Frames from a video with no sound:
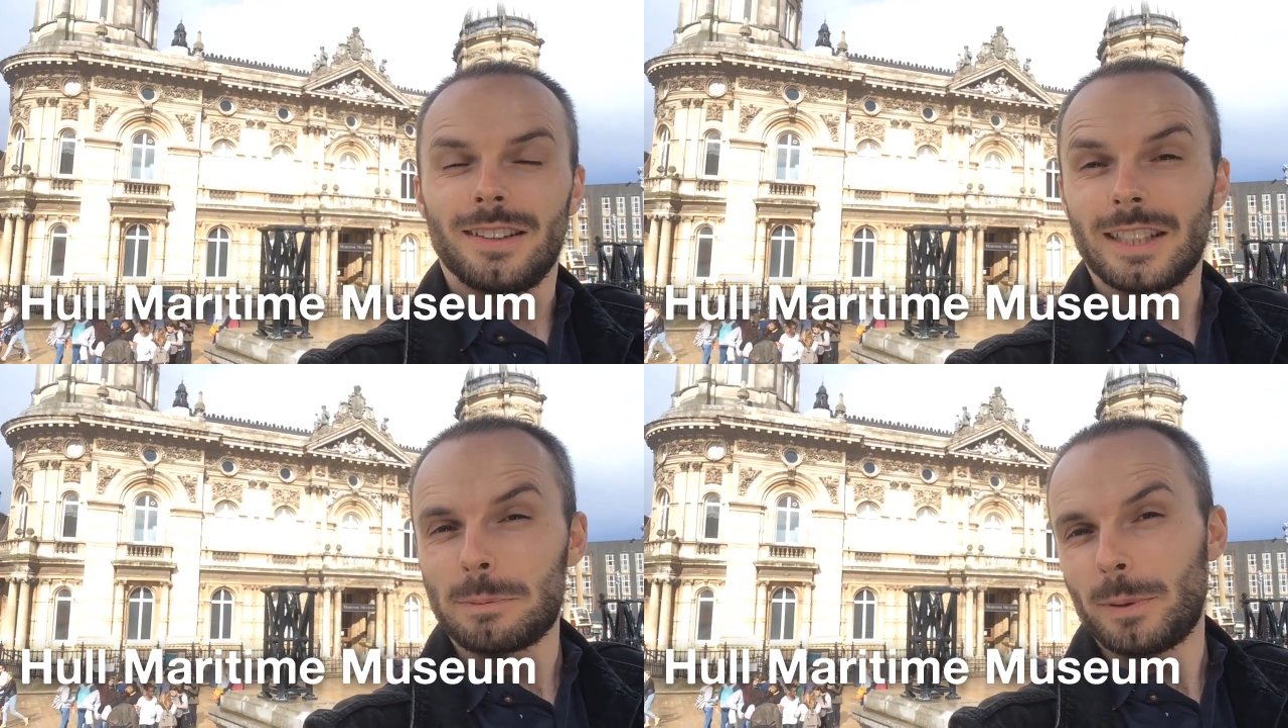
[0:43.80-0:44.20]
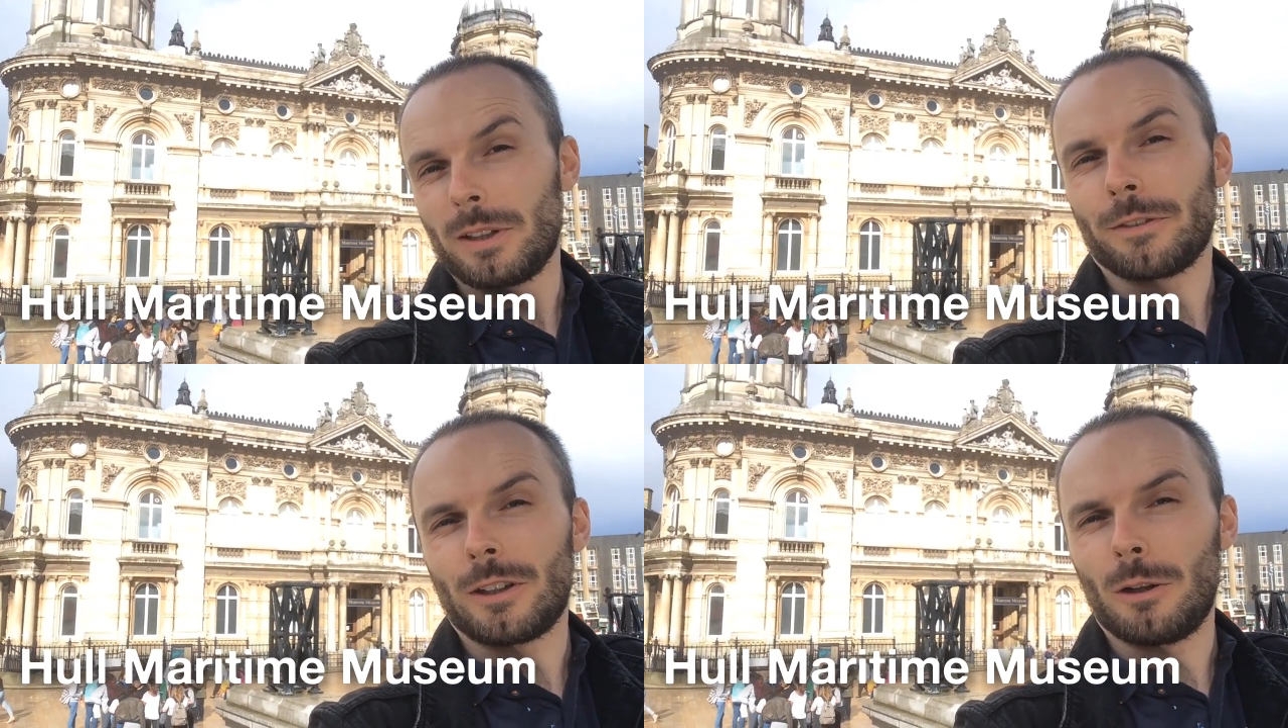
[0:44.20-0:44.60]
This
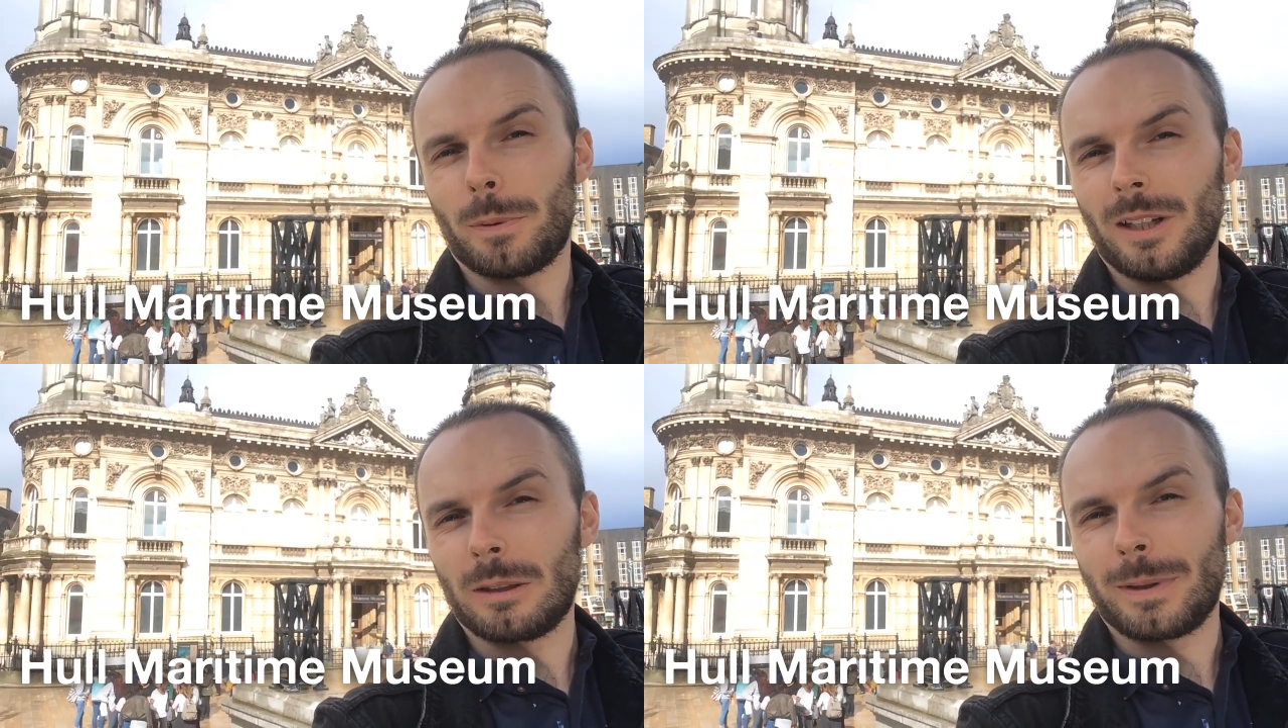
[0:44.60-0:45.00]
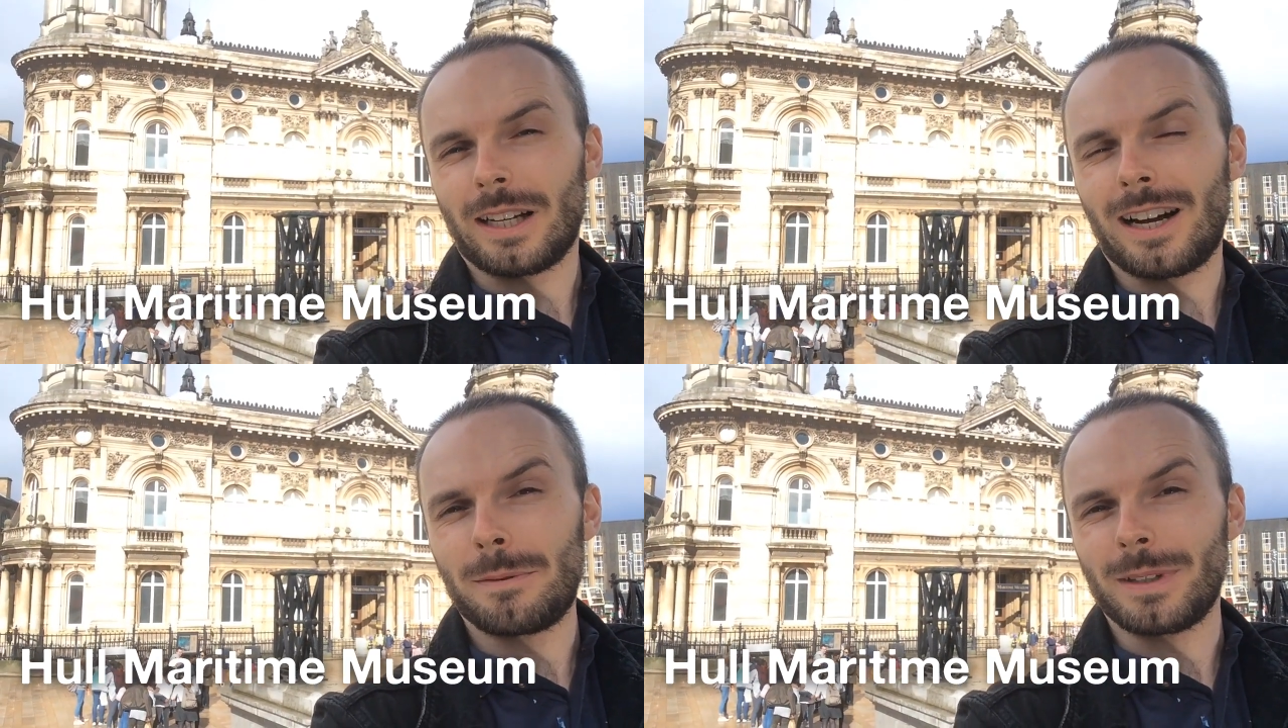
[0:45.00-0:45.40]
beautiful old building
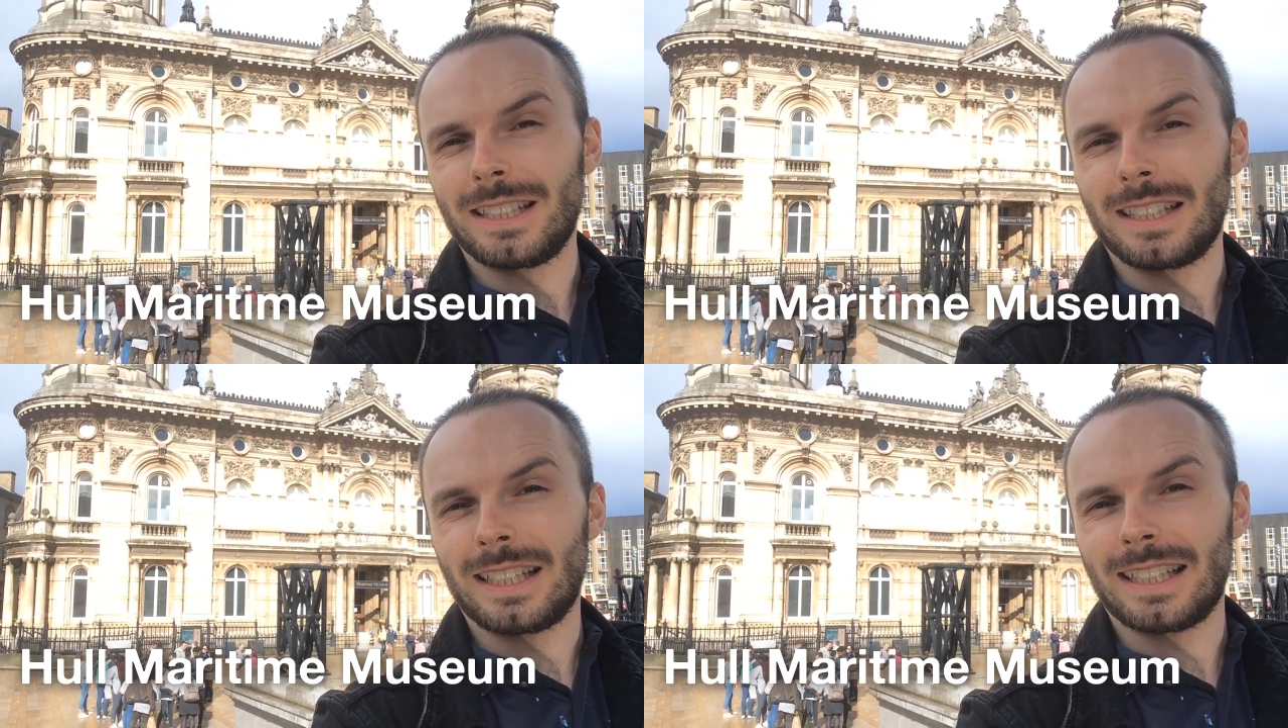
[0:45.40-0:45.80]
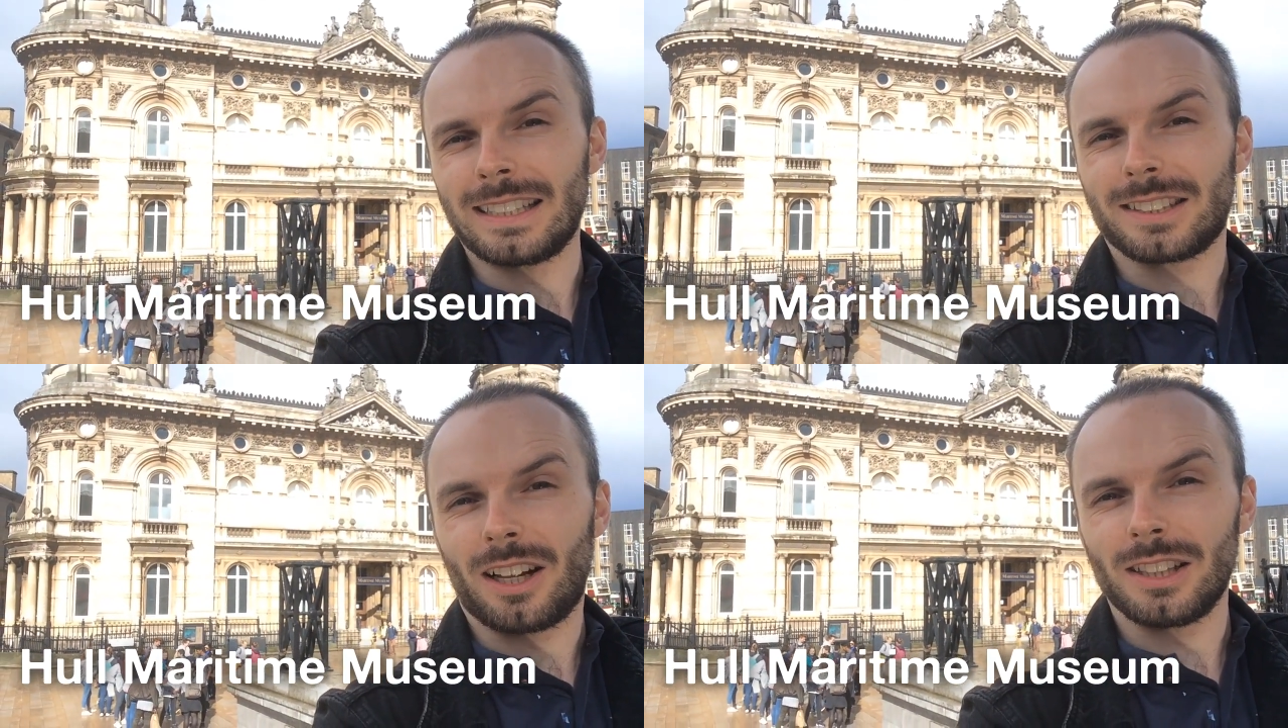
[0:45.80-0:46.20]
behind me
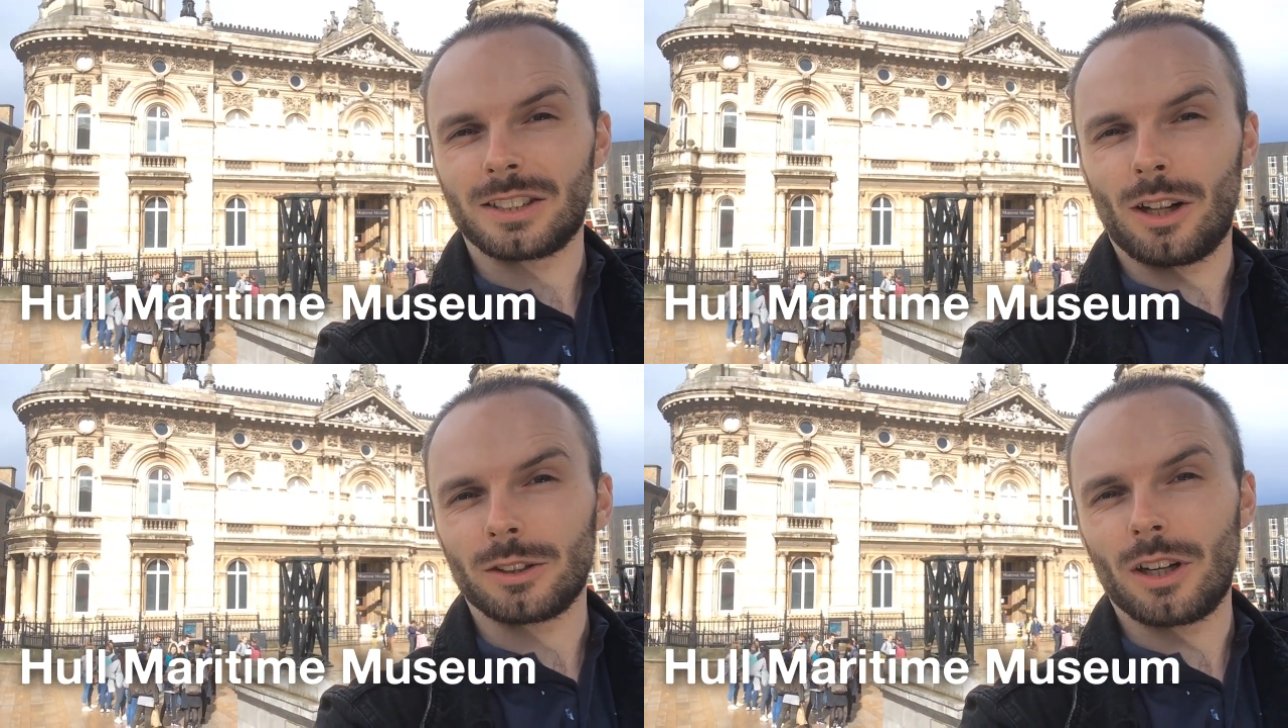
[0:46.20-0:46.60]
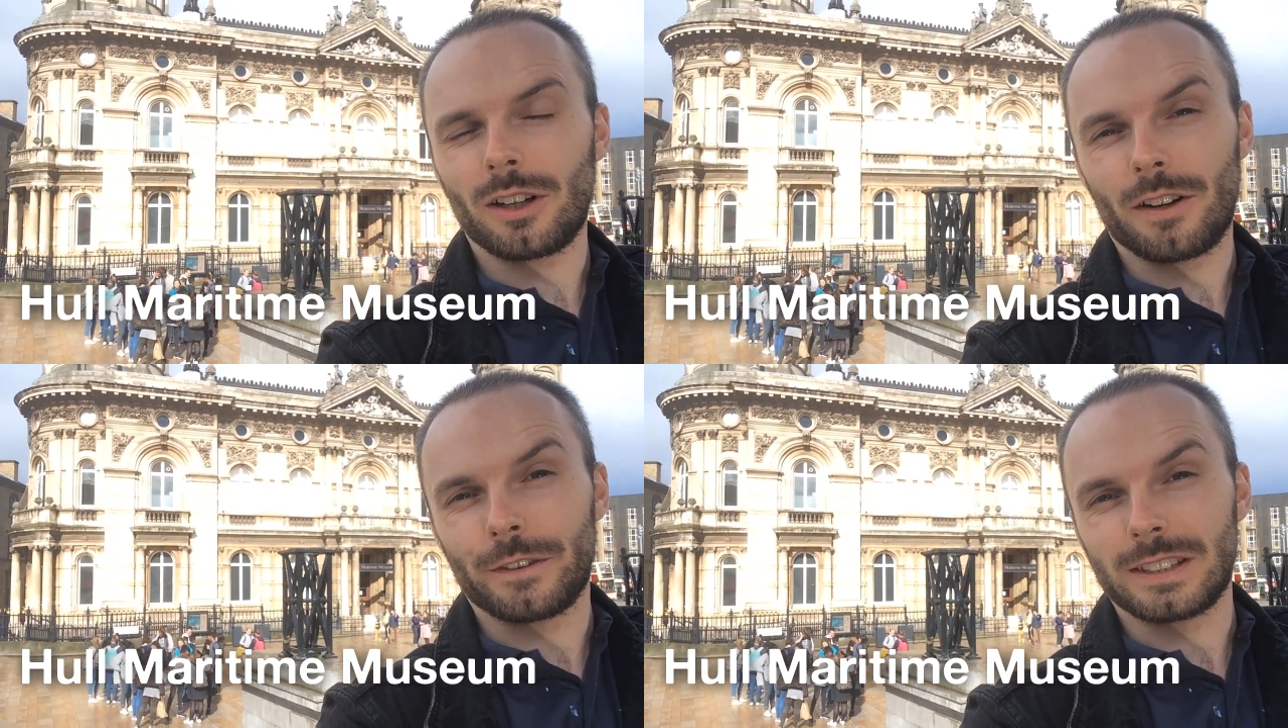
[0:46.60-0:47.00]
is Hull's old
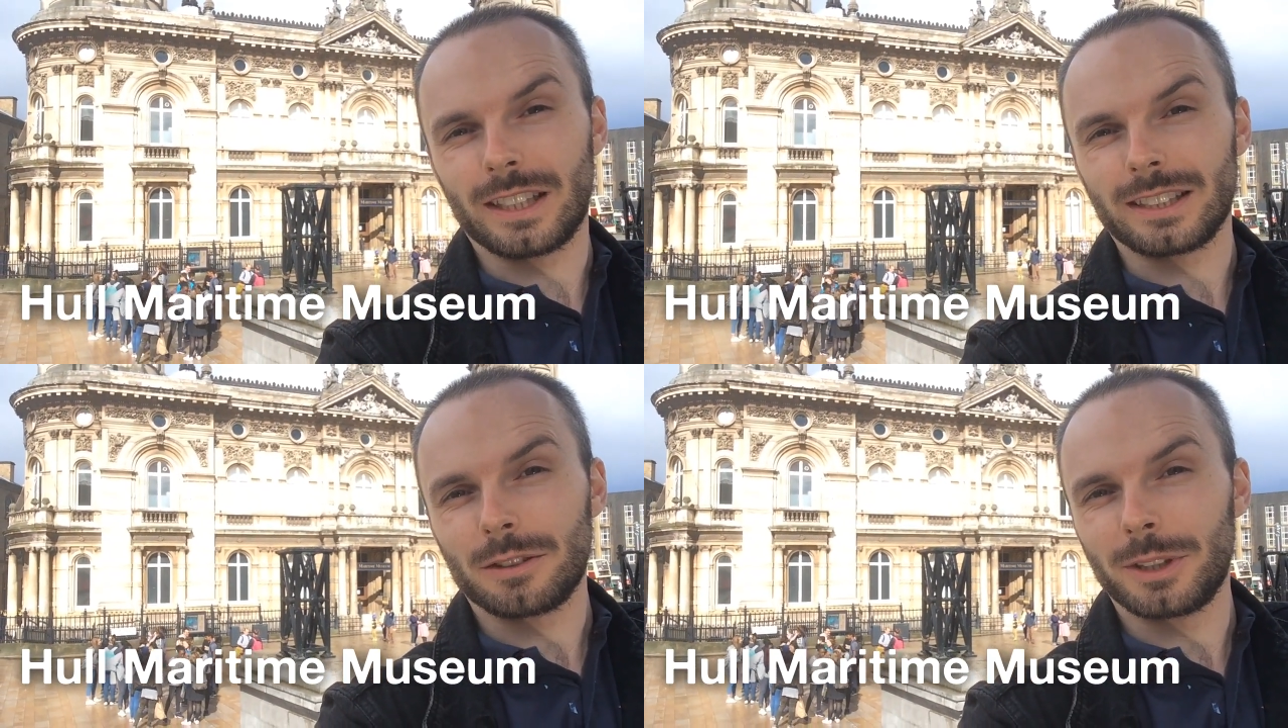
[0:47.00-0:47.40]
dock offices,